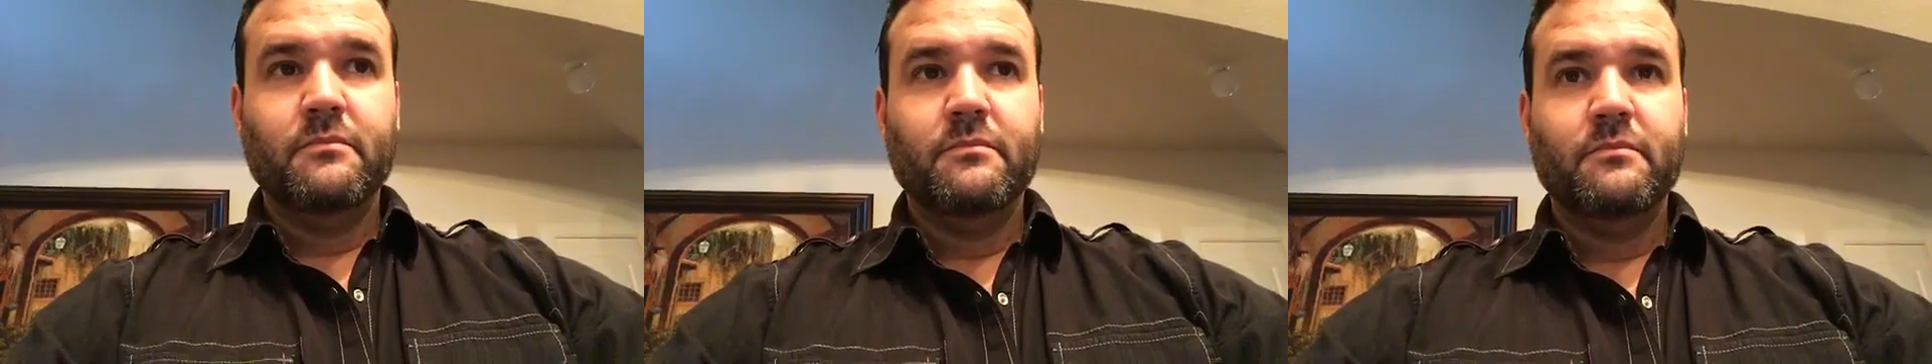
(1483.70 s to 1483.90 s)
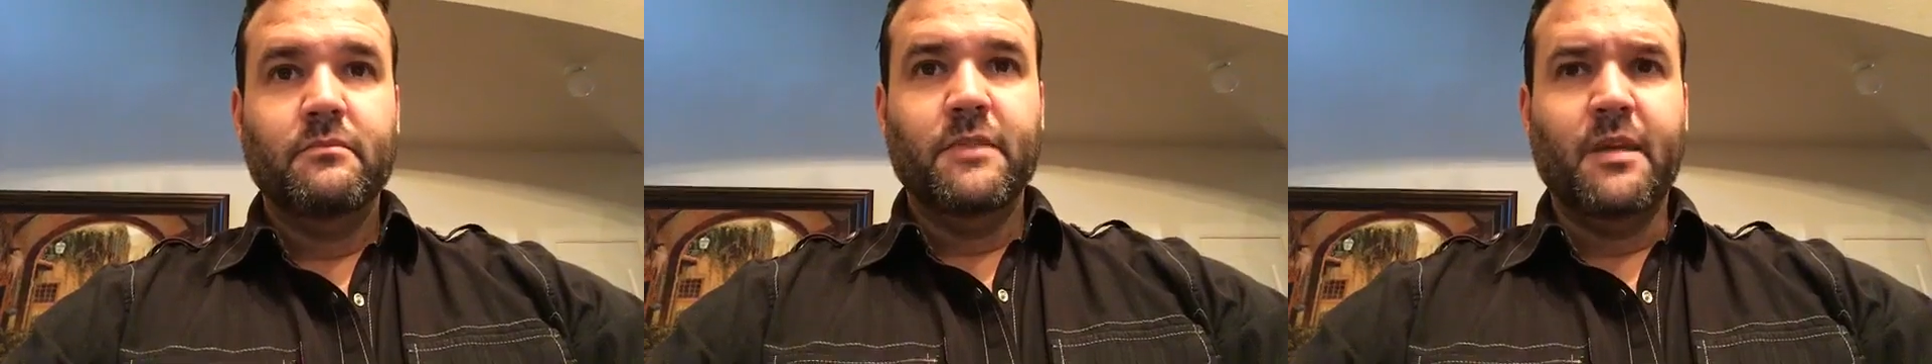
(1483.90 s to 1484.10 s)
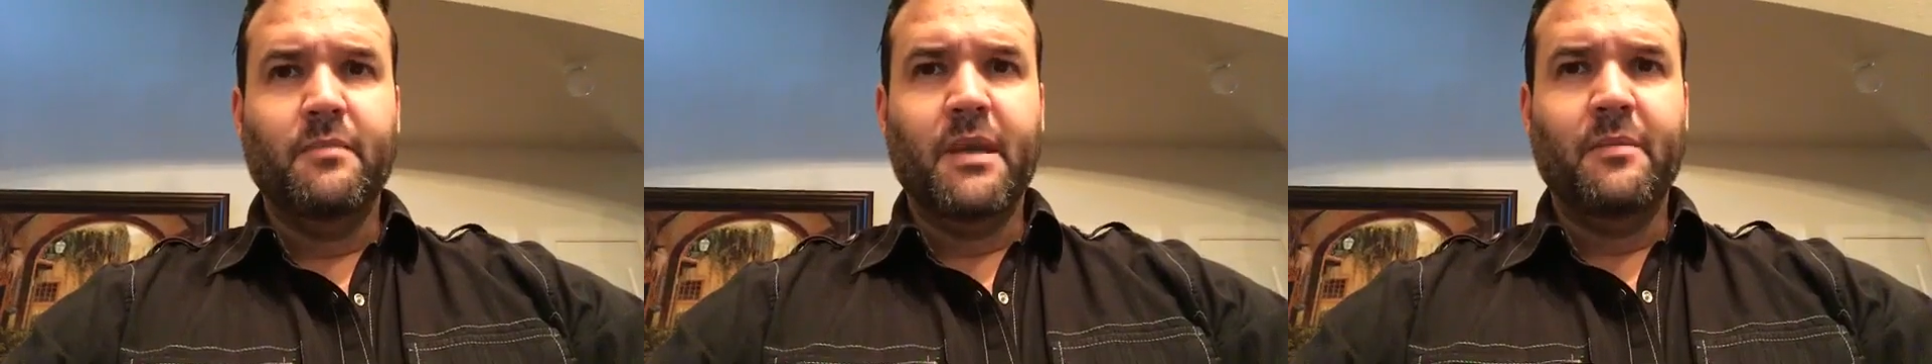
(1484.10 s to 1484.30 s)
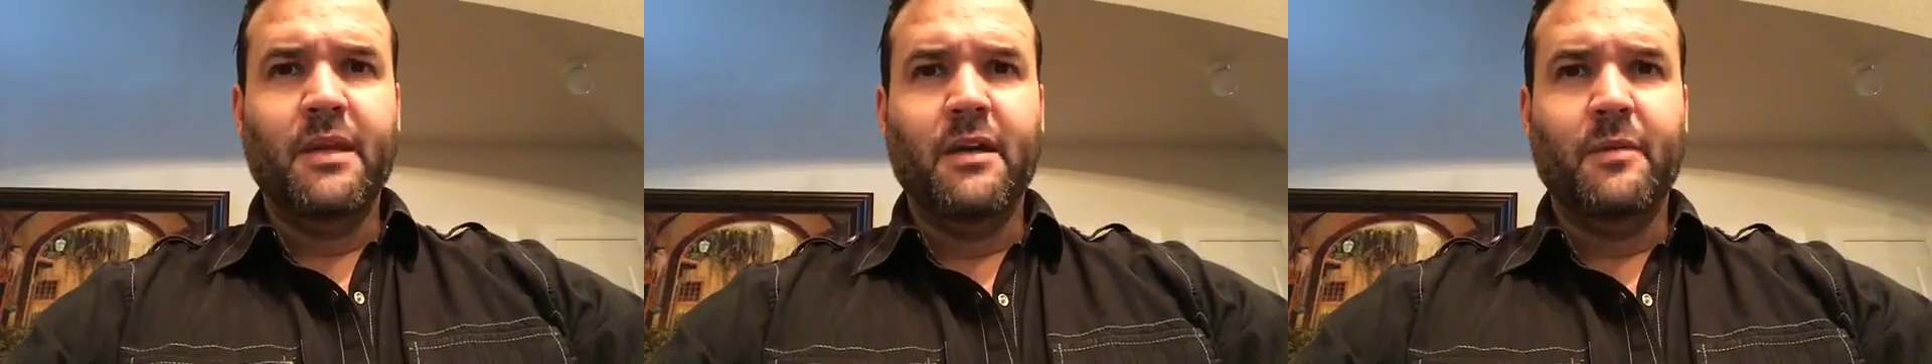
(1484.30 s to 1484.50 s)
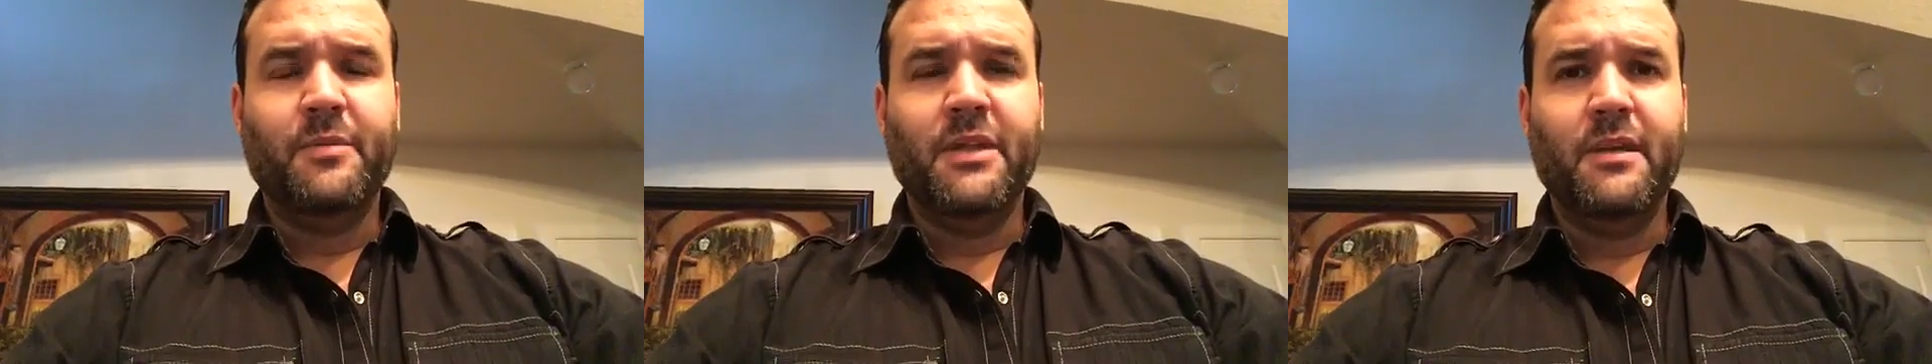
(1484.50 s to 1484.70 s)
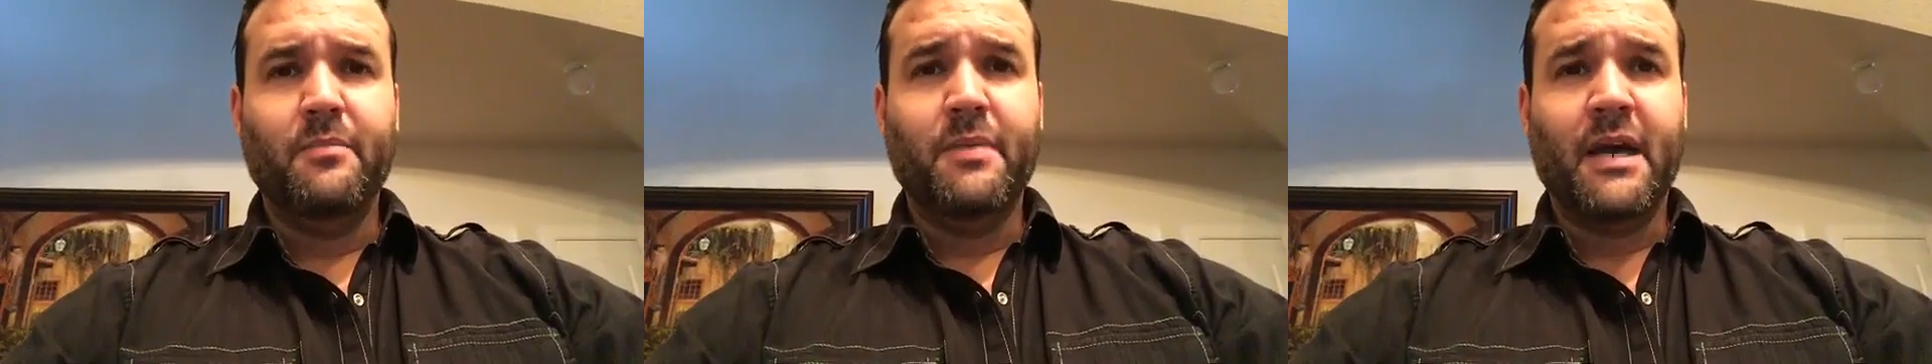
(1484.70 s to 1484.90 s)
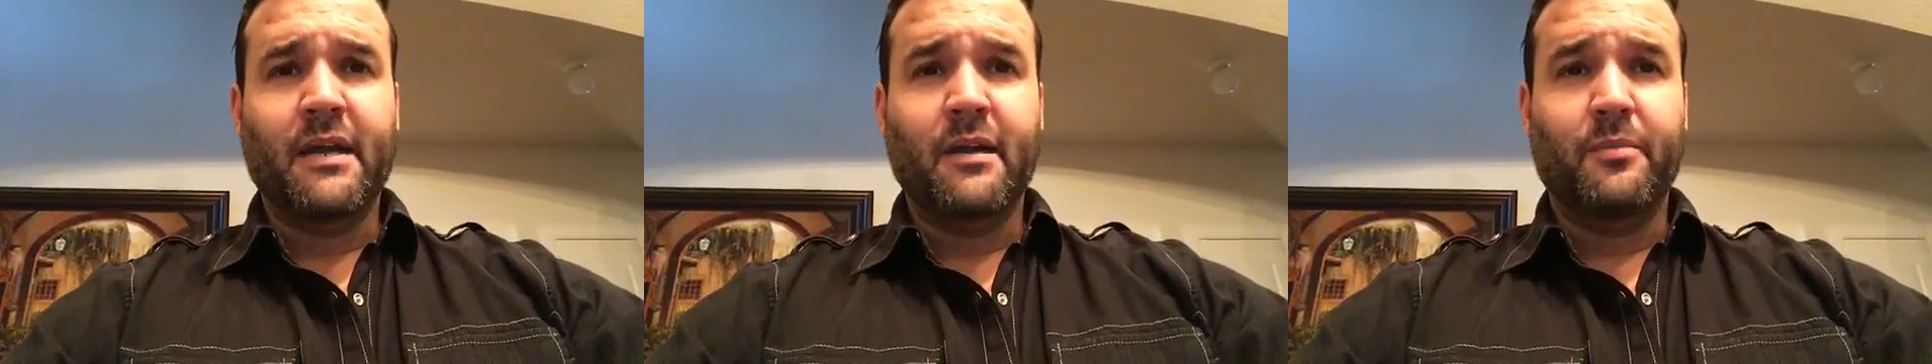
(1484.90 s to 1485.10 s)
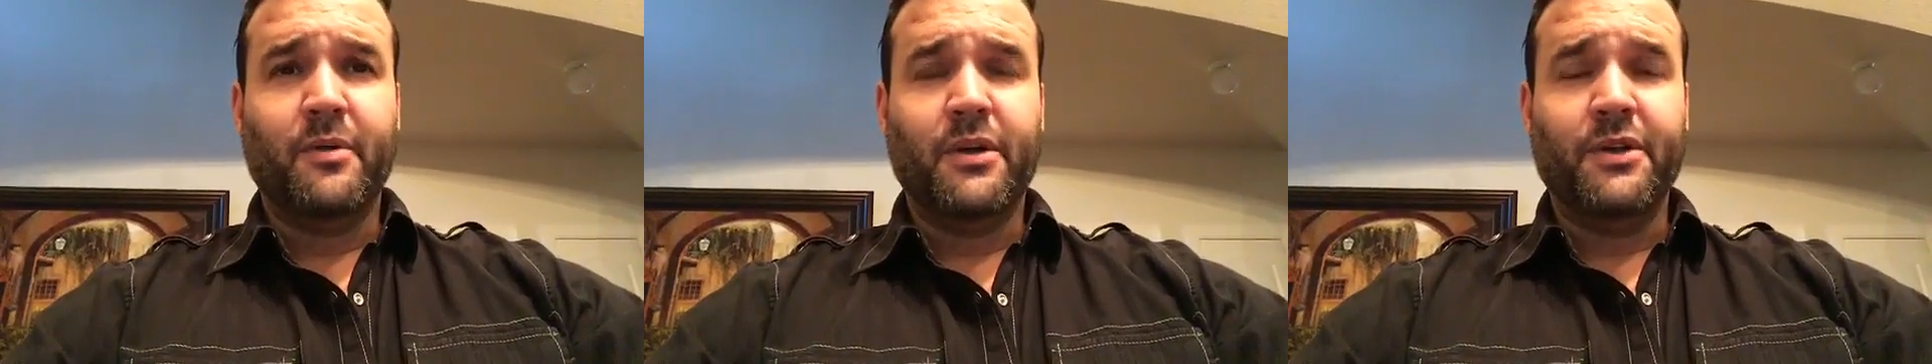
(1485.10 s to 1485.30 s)
then maybe help you get back
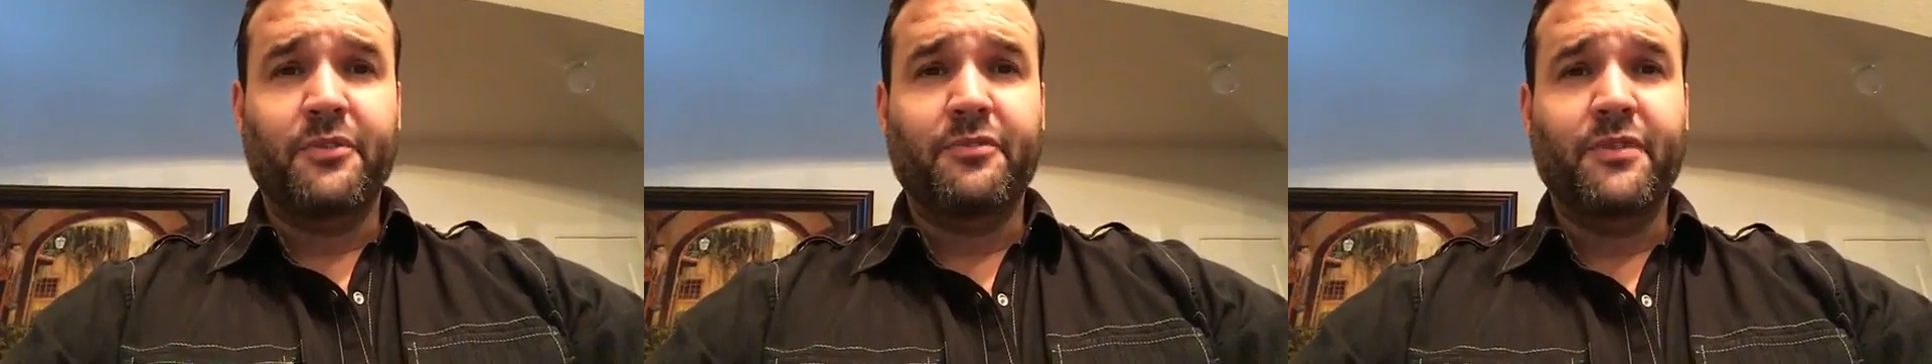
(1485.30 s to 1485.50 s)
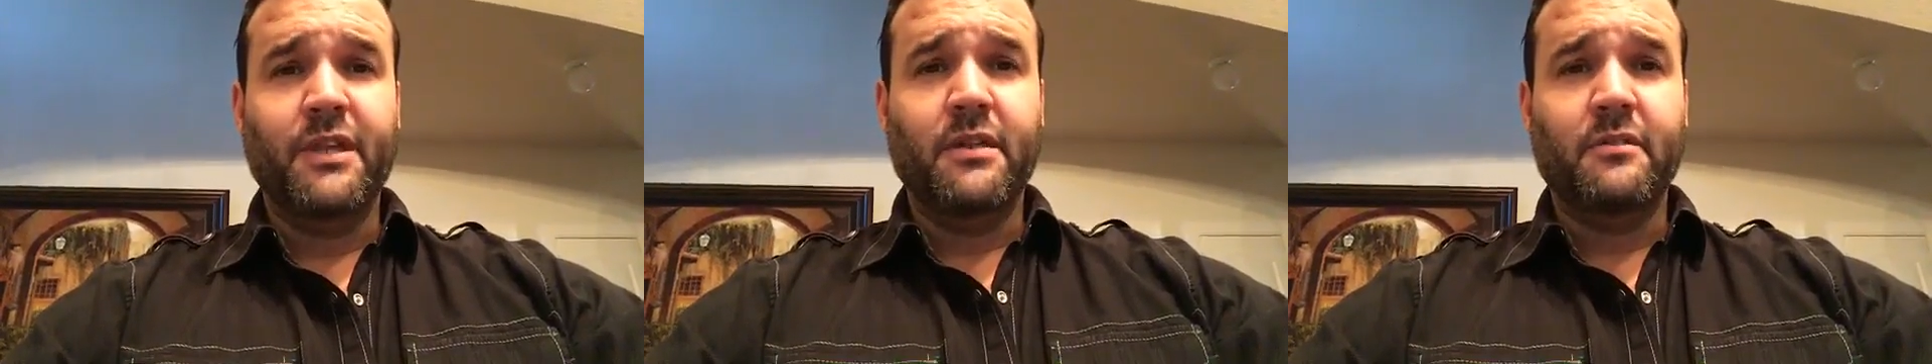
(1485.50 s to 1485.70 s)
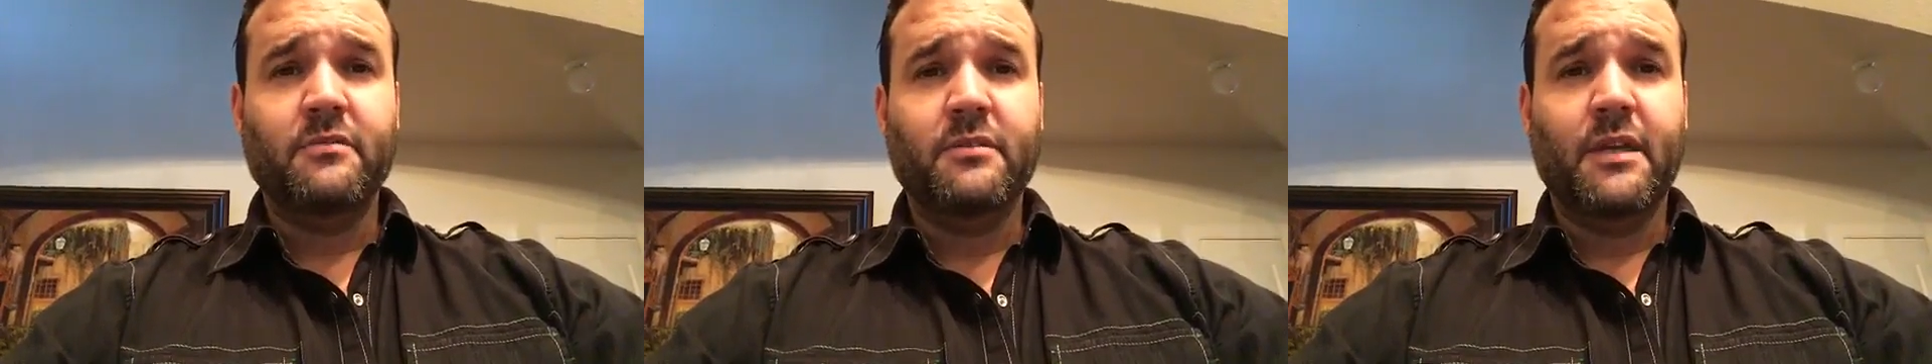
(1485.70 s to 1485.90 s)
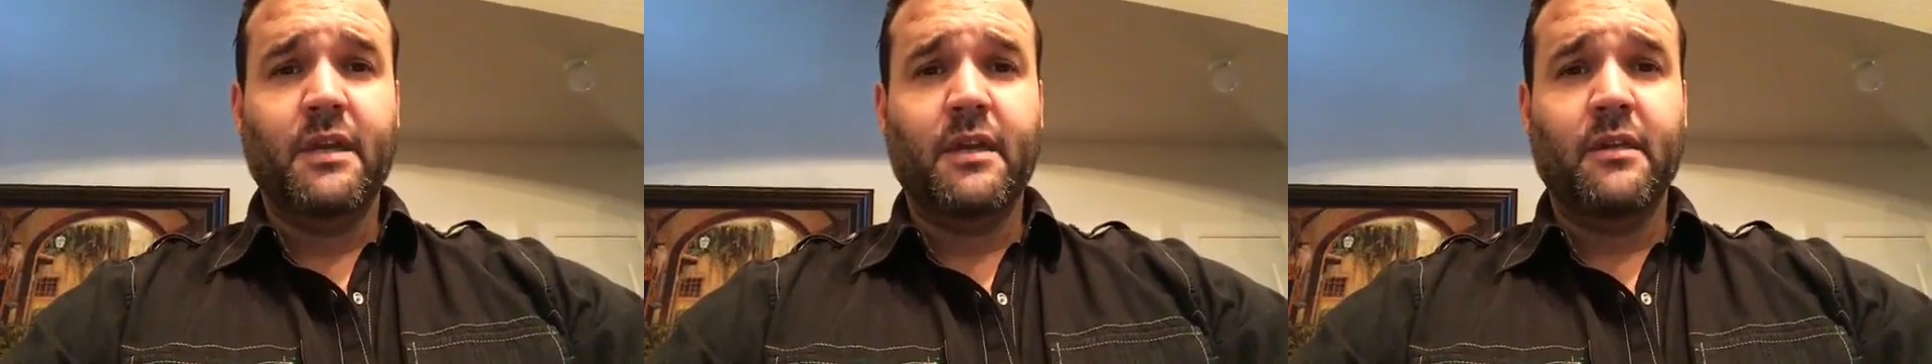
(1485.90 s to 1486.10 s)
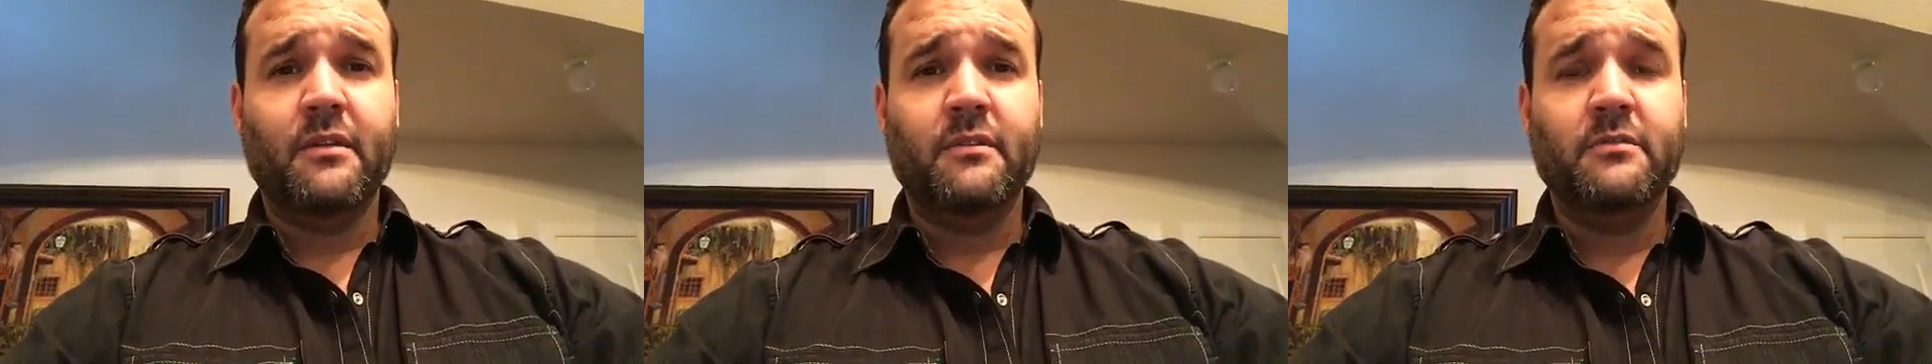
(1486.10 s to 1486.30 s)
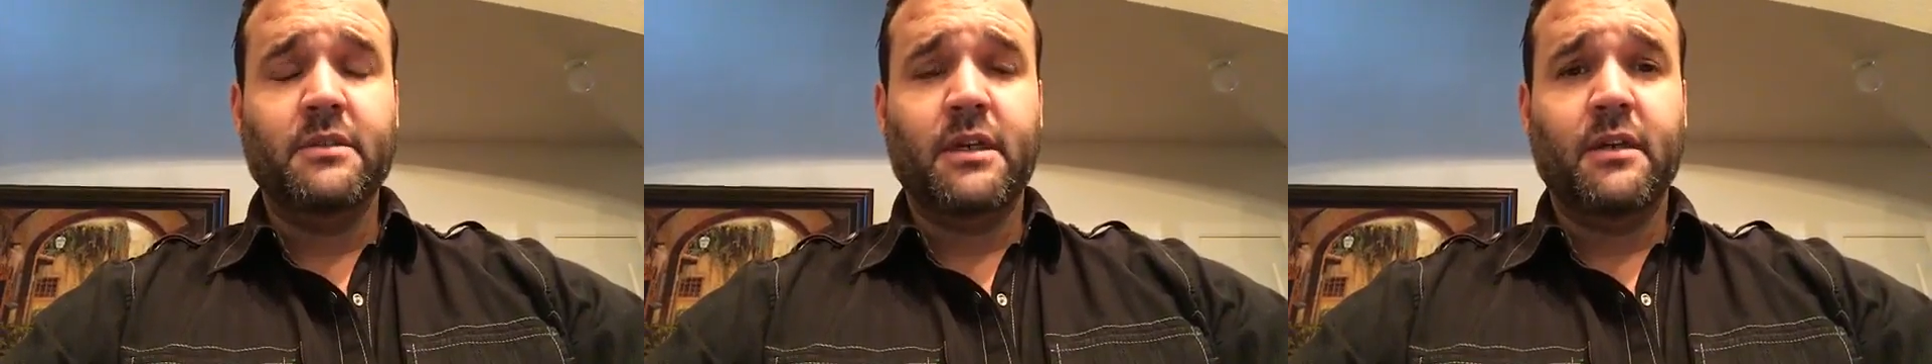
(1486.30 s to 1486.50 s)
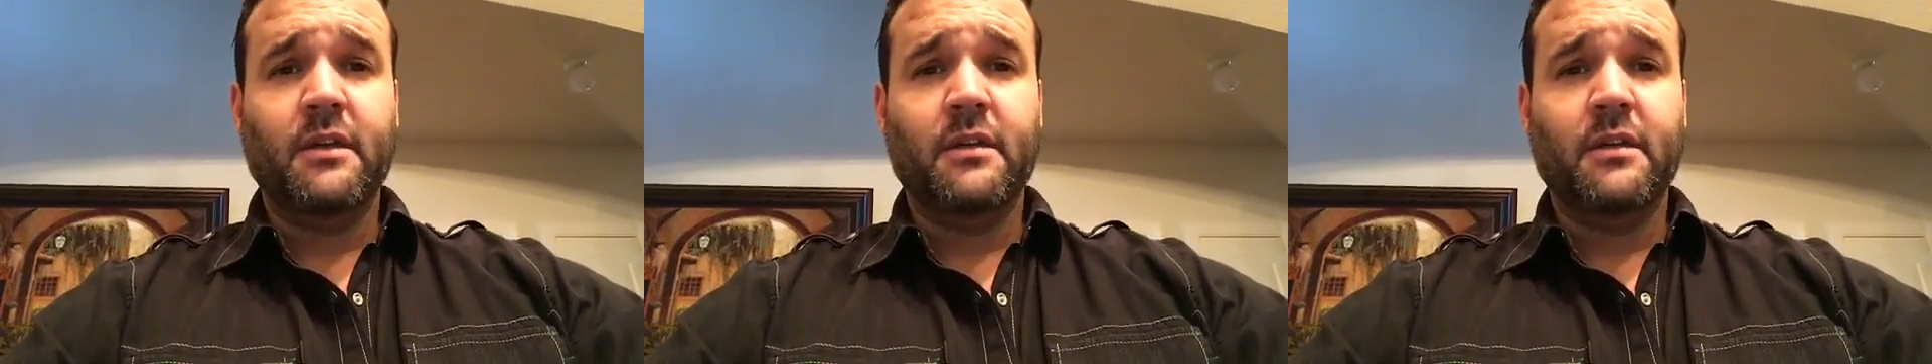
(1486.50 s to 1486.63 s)
up on your feet and